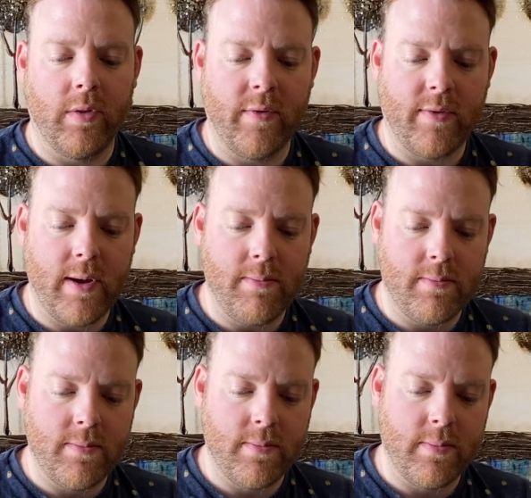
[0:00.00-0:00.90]
this up,
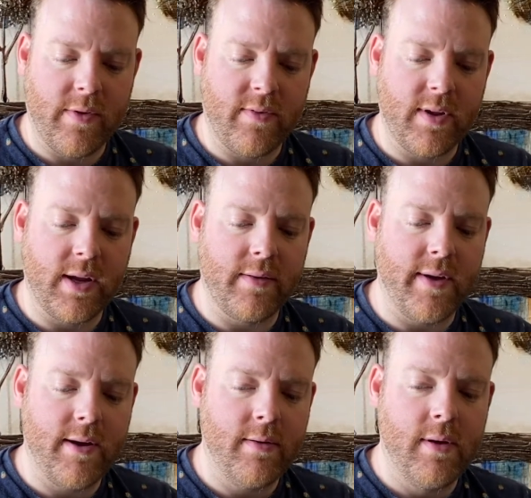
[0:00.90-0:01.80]
stick it
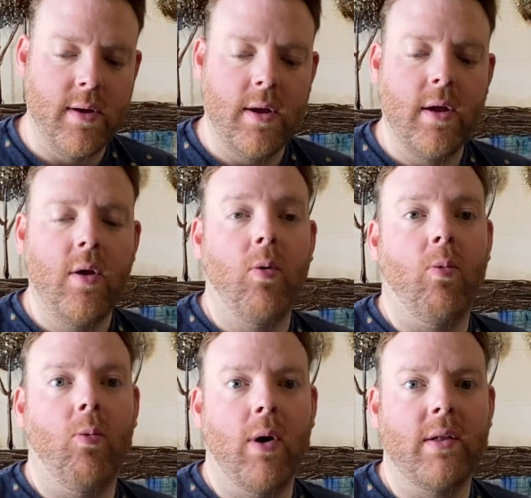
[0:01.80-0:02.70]
down.
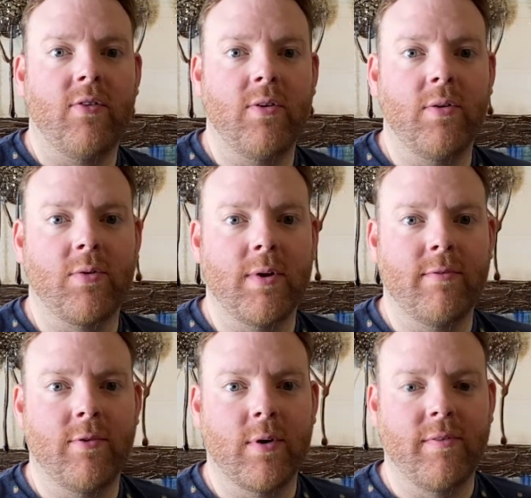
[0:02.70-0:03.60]
1, 2, 3,
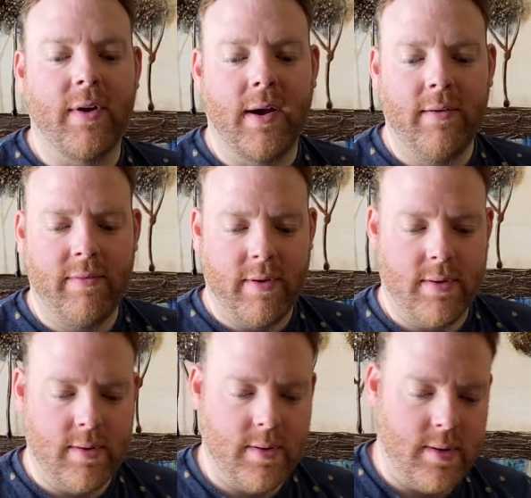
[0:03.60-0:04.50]
4, 5.
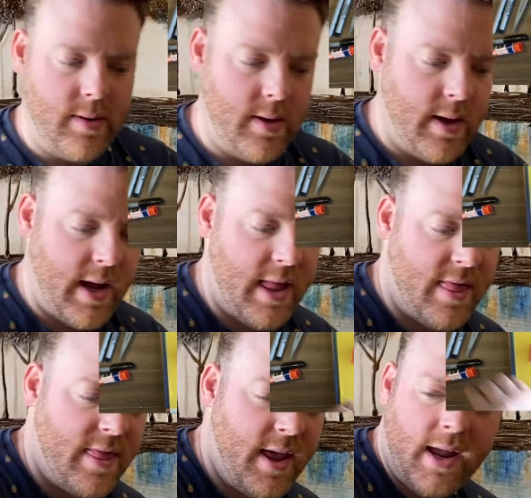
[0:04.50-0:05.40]

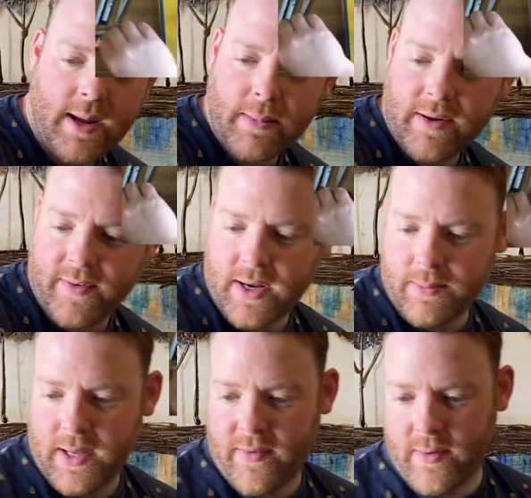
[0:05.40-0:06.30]
And then I'm gonna find a
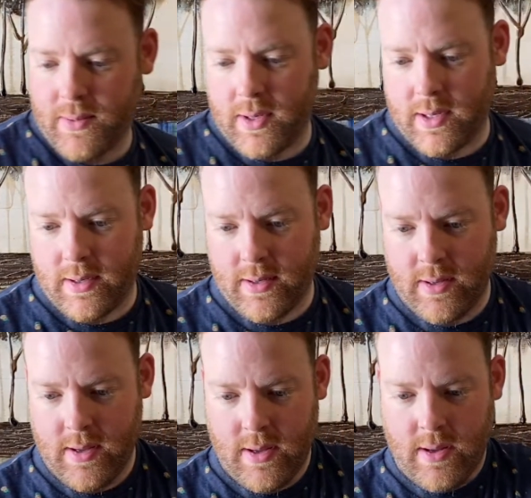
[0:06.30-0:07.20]
place to put it.
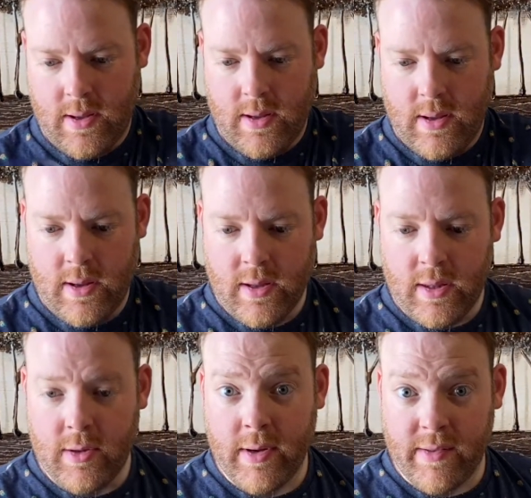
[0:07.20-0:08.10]

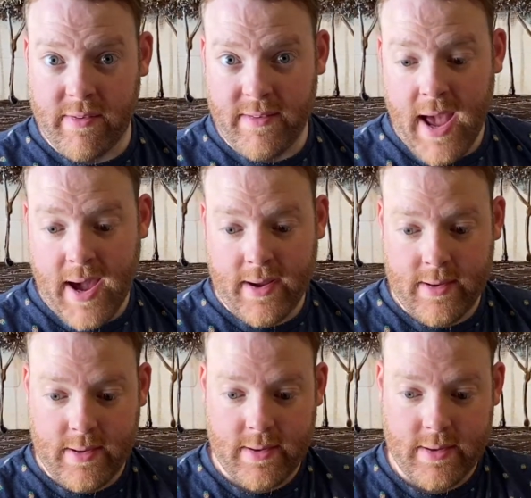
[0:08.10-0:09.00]
You can stack
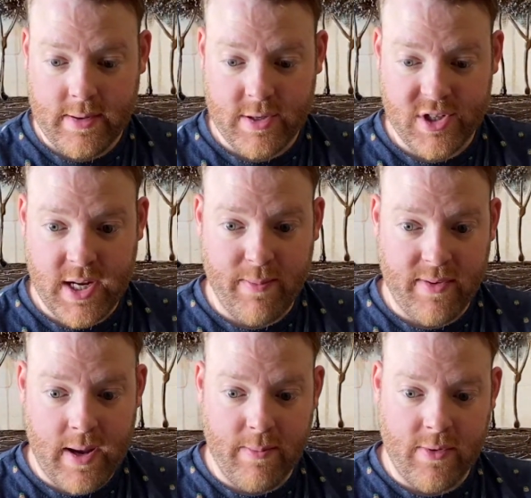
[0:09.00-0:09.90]
your shapes
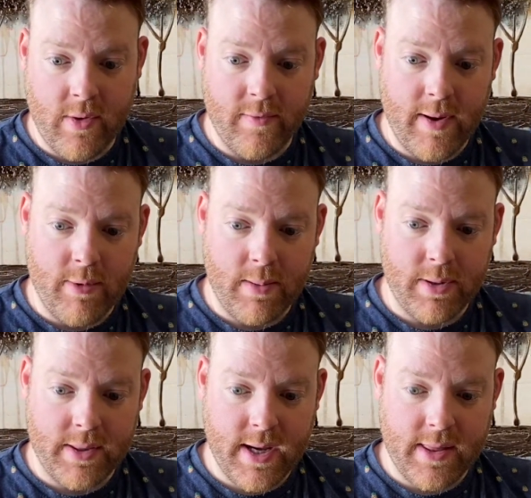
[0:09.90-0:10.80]
up. So if I wanna
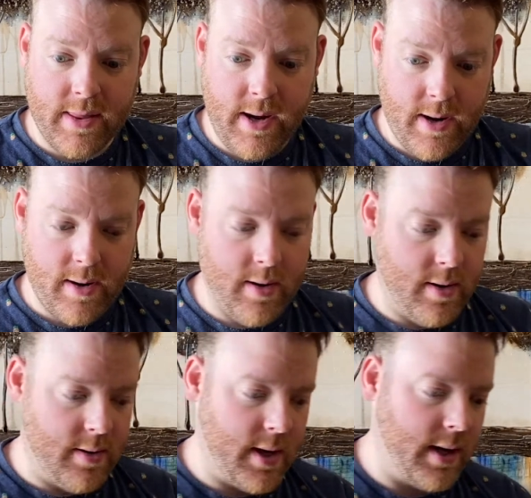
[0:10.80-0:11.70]
put that there,
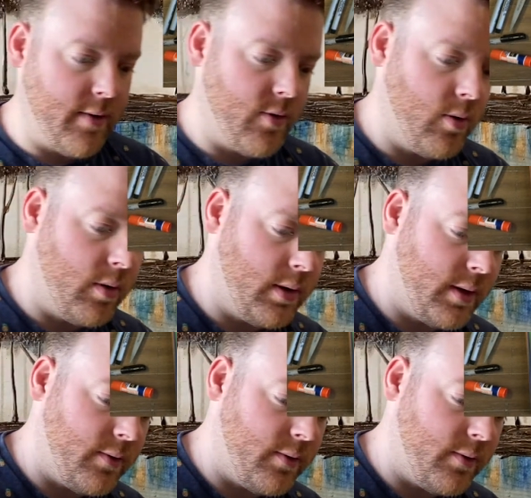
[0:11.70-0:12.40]
I can totally